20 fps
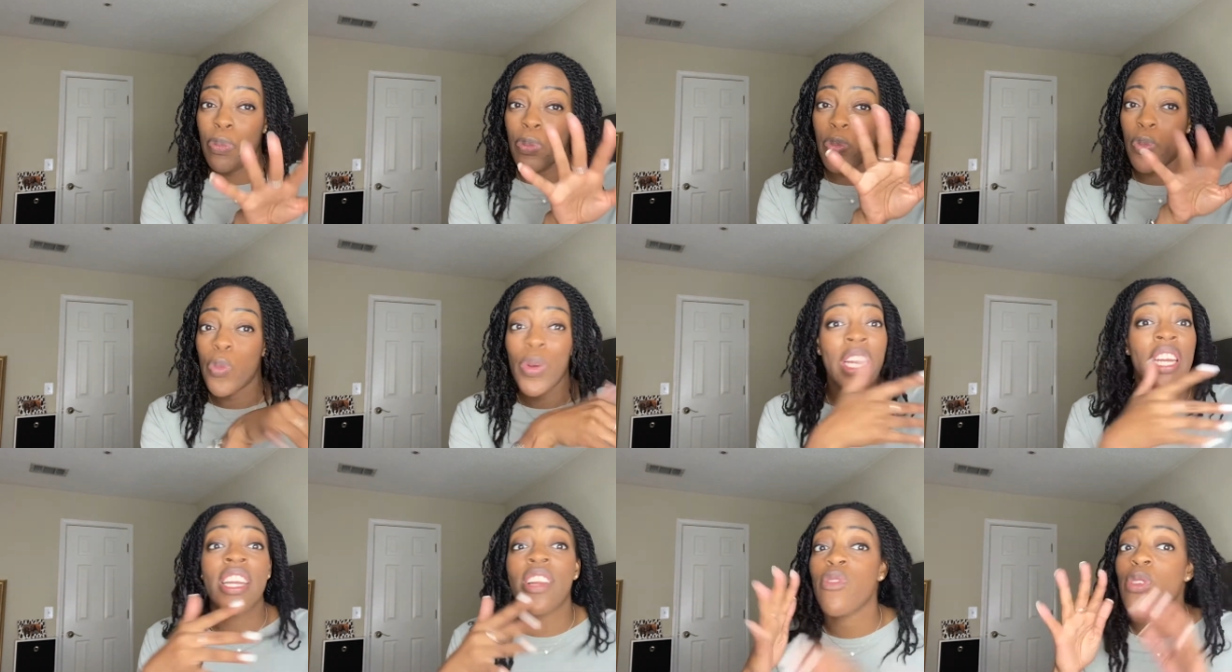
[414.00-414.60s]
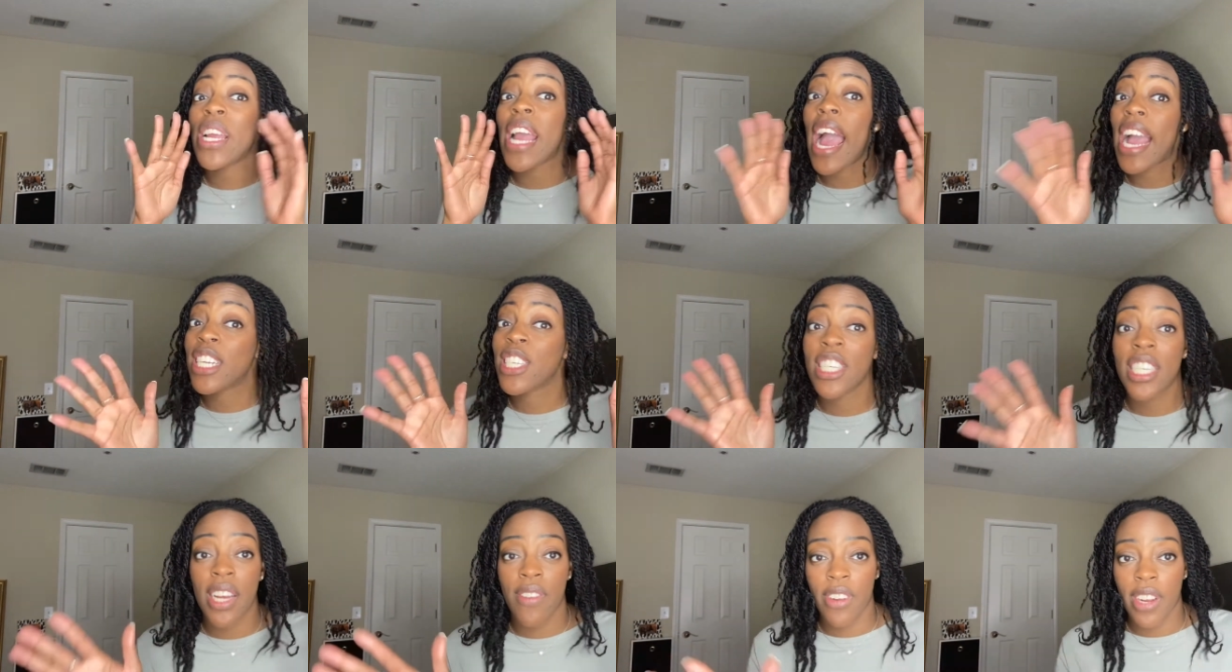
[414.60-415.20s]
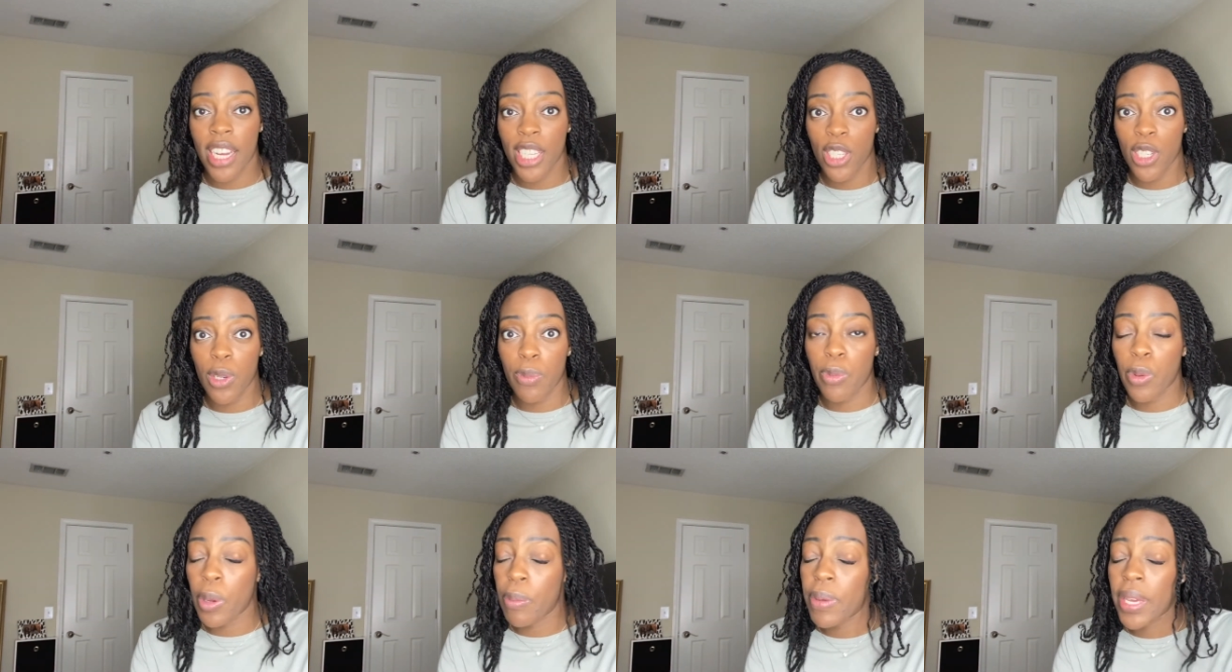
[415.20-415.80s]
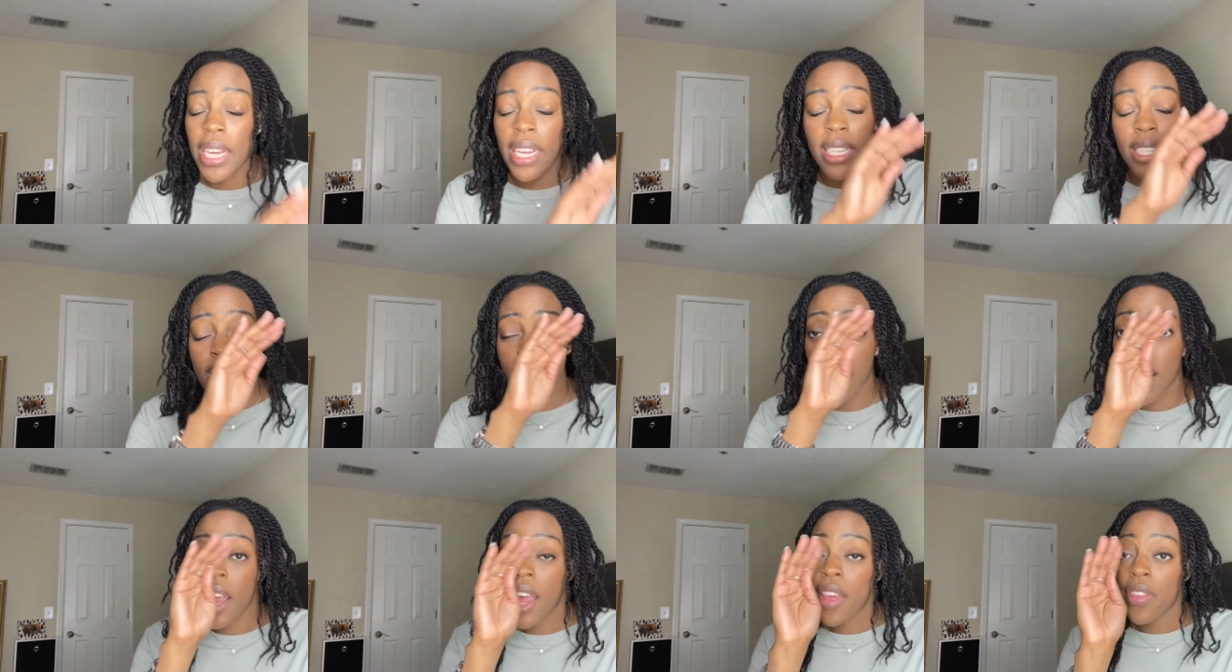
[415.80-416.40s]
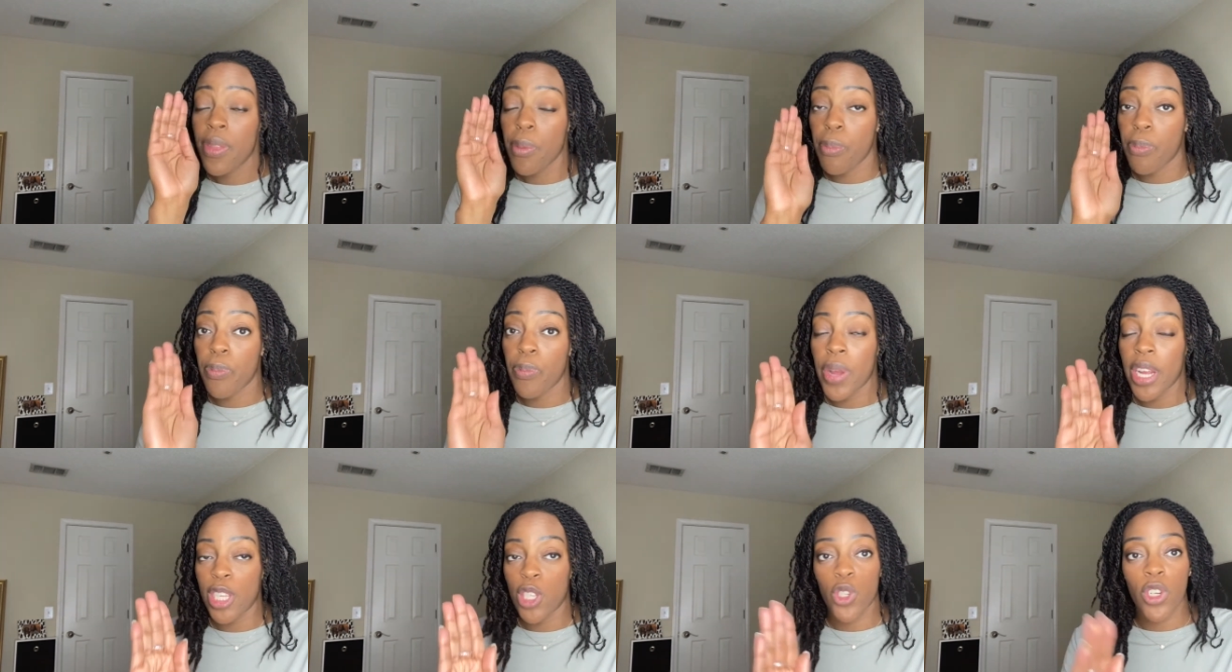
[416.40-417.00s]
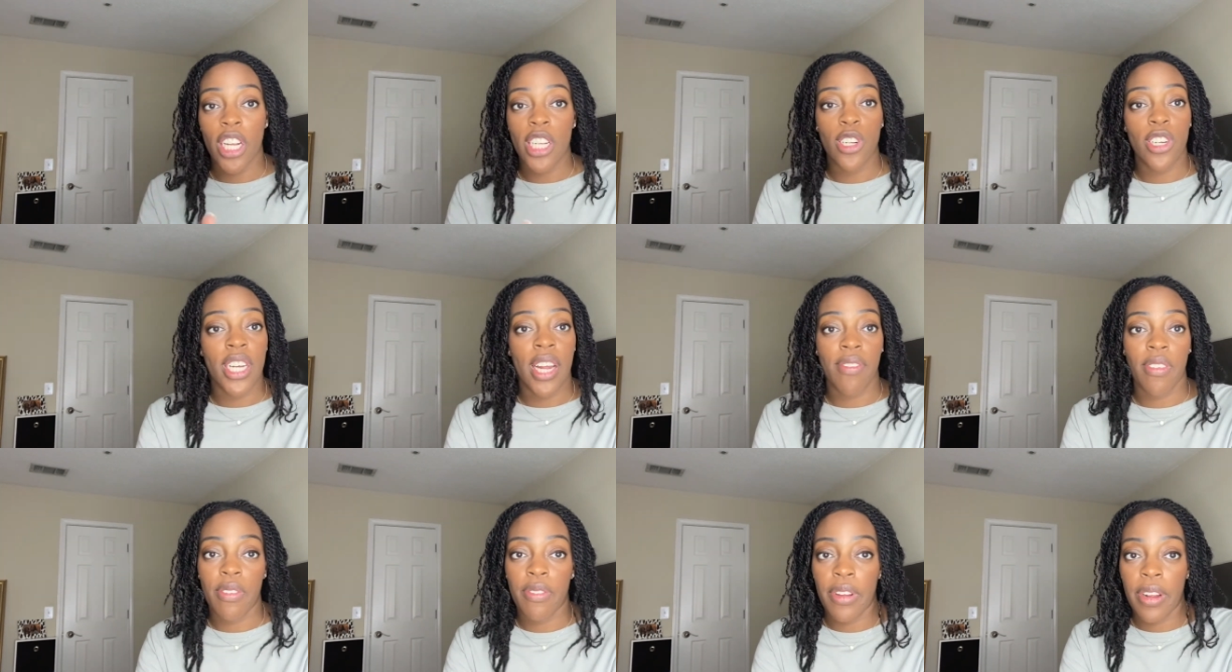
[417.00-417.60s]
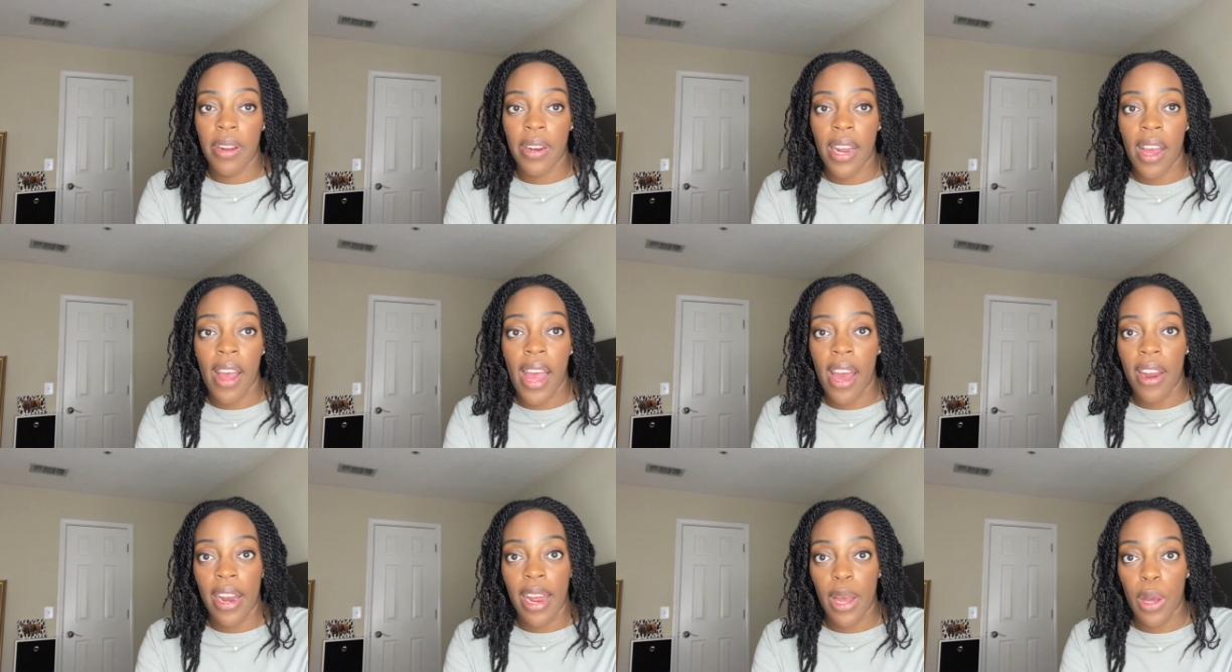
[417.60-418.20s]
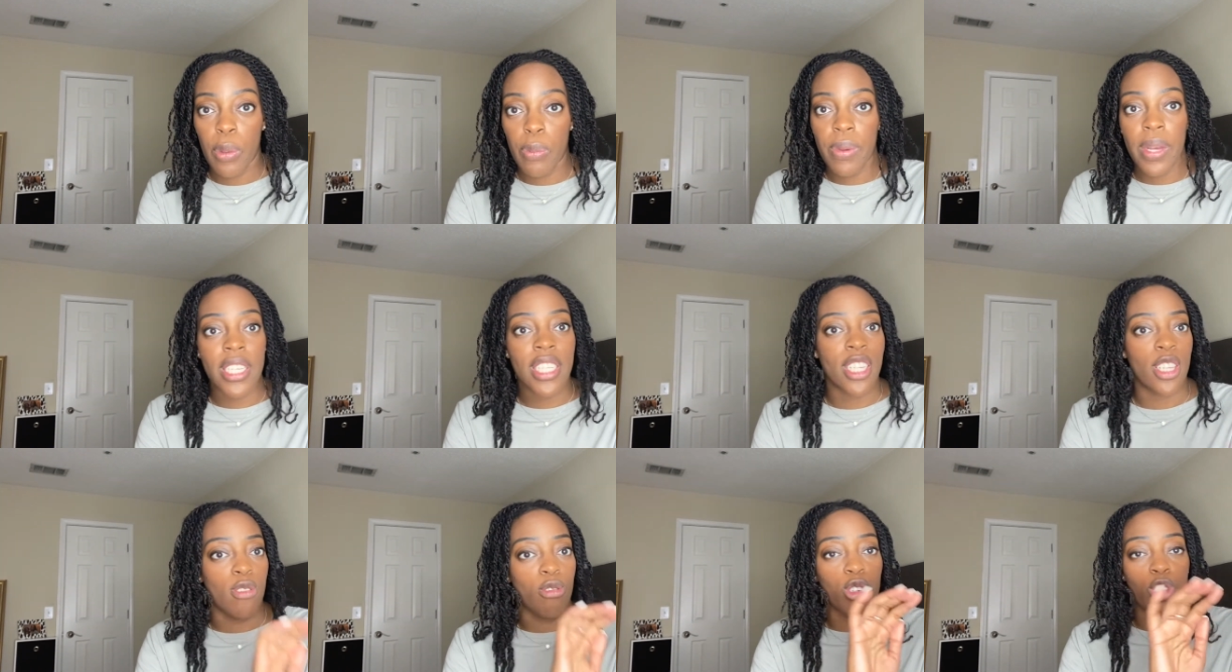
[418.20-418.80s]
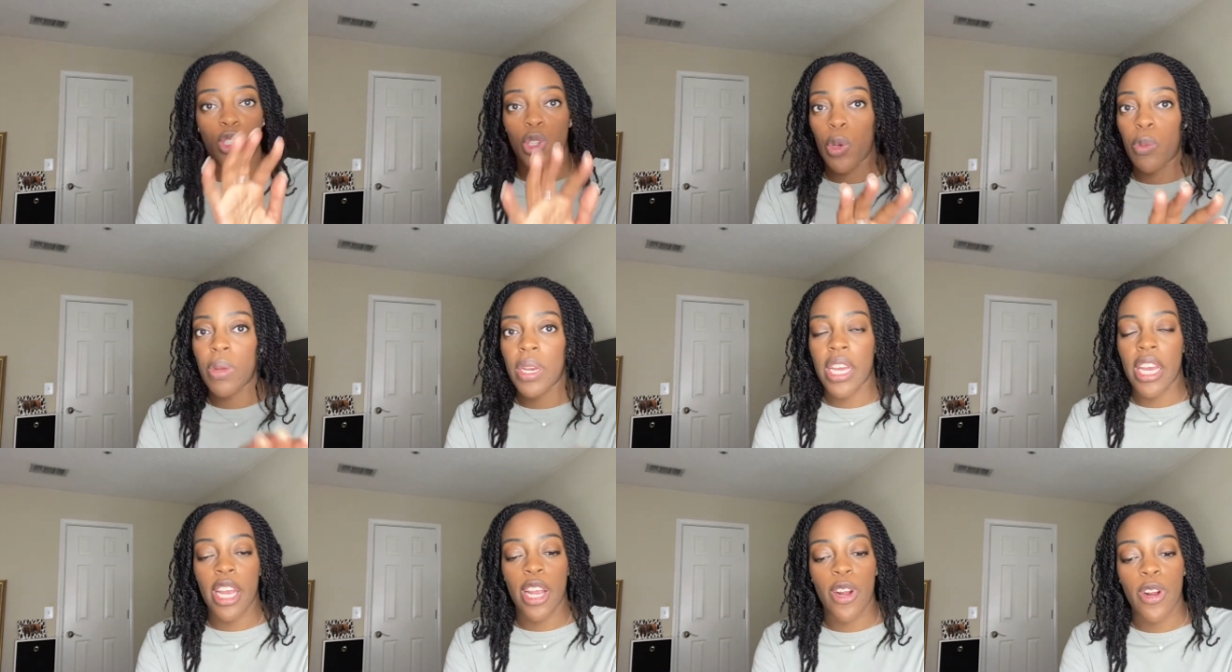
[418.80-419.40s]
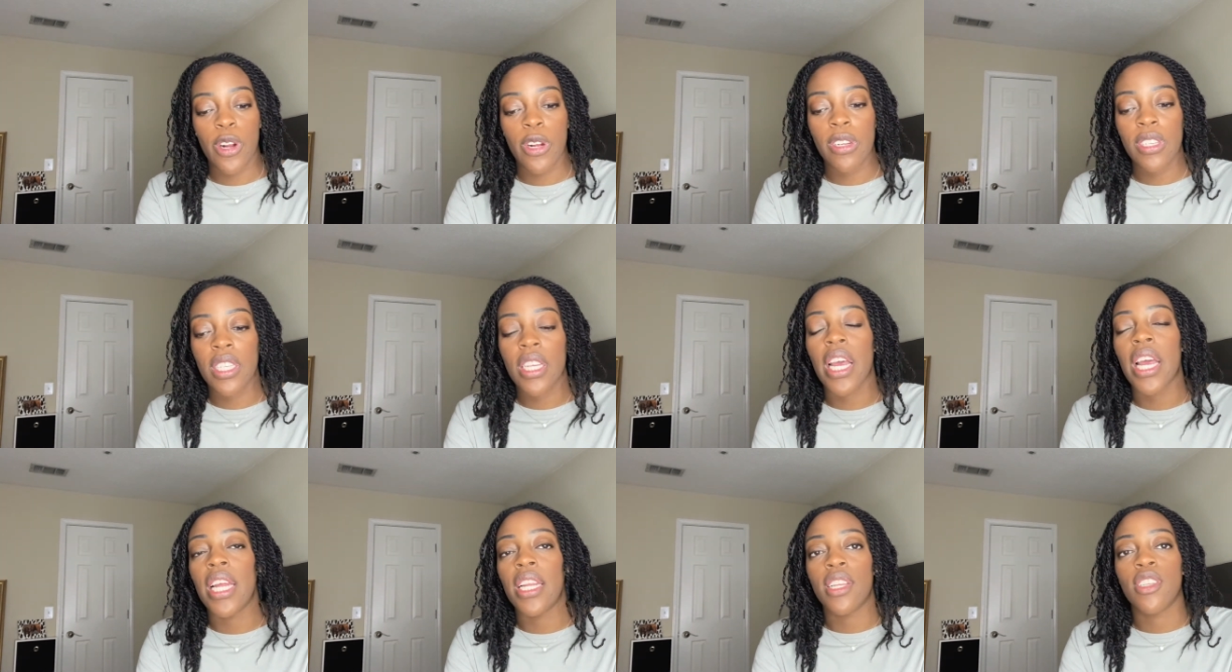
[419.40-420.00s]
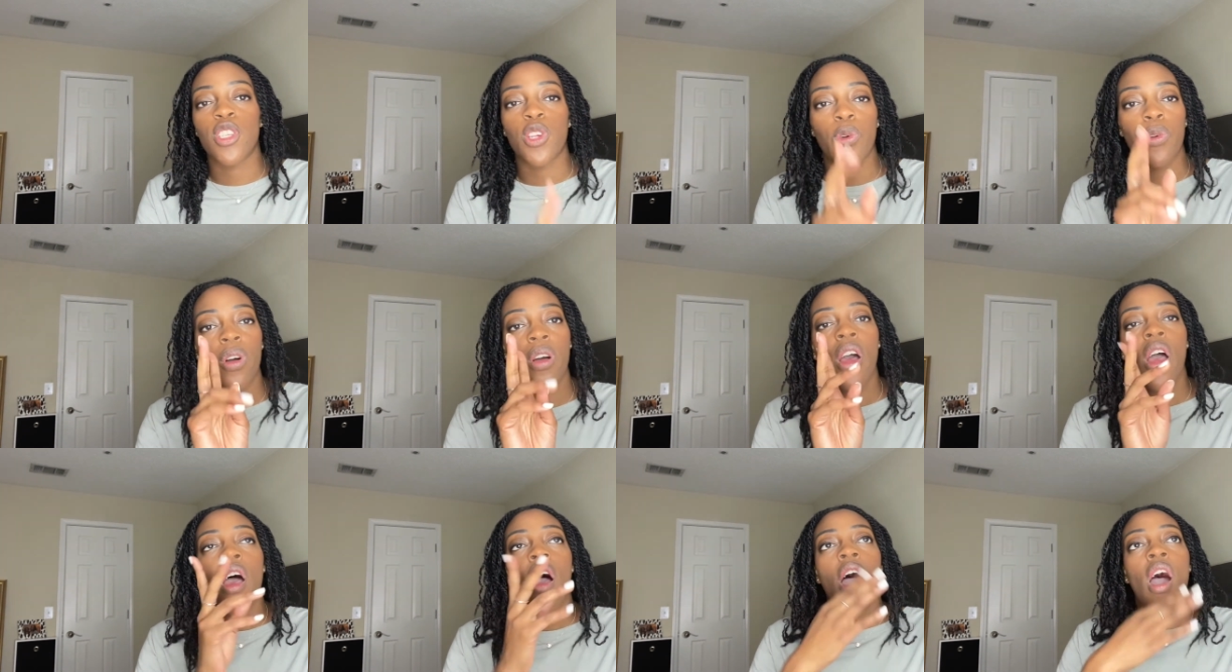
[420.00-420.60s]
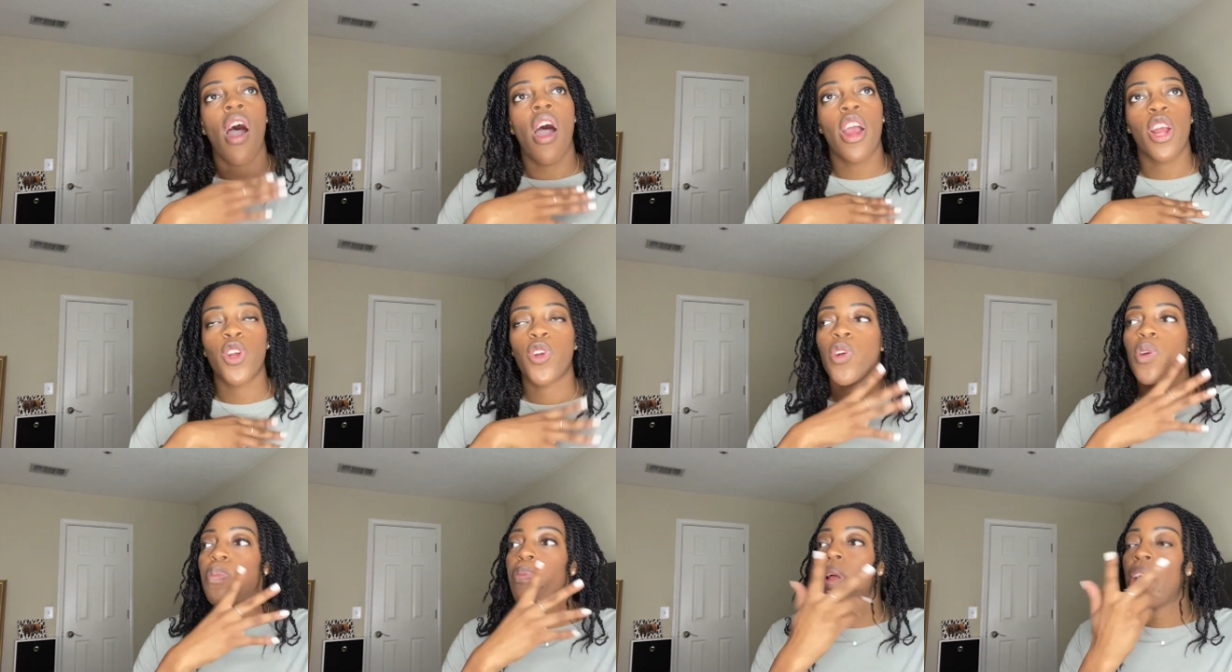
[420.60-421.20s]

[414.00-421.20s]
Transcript: we didn't, we actually never got to deploy because the instructor never figured out how to help us and there were so many errors. And so our group